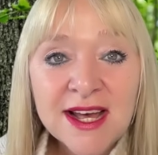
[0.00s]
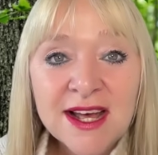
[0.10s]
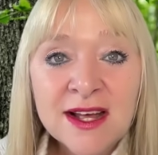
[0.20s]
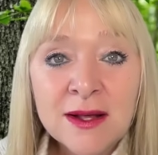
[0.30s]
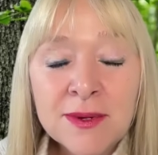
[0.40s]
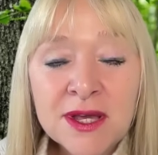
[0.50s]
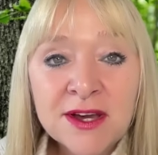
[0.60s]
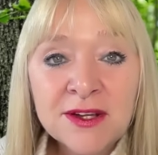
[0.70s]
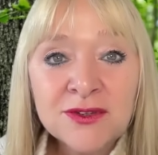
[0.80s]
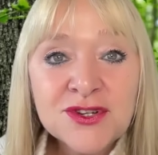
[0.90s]
I'll be
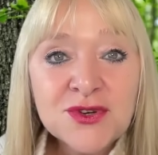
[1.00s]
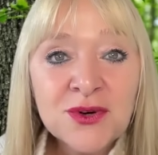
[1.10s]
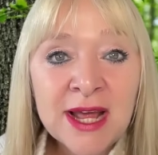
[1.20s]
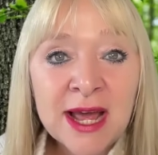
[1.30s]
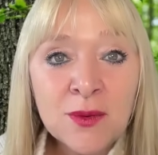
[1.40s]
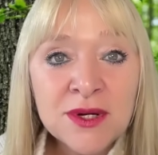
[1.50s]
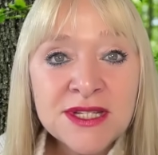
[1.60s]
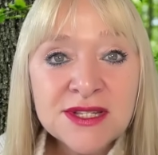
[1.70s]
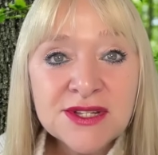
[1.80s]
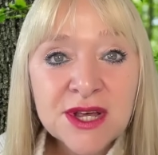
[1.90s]
going on Sean
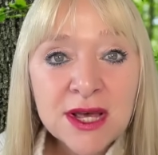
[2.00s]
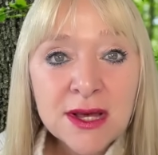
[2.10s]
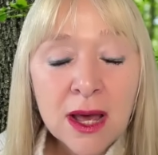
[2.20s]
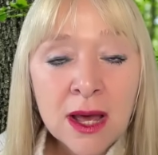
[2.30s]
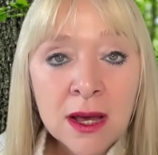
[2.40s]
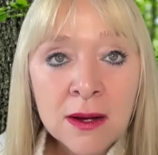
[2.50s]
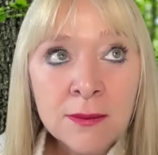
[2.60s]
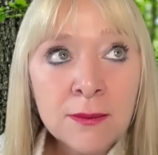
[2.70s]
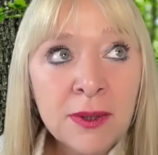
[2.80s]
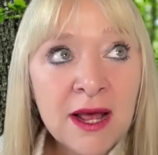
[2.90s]
Atwood's
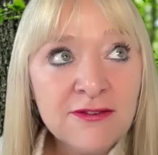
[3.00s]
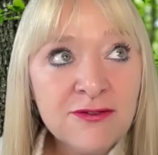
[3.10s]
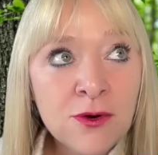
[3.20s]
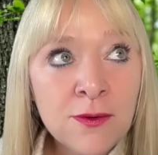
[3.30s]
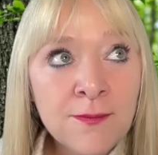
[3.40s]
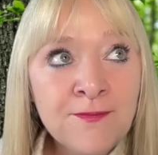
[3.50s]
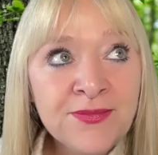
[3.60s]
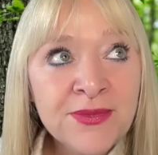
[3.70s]
platform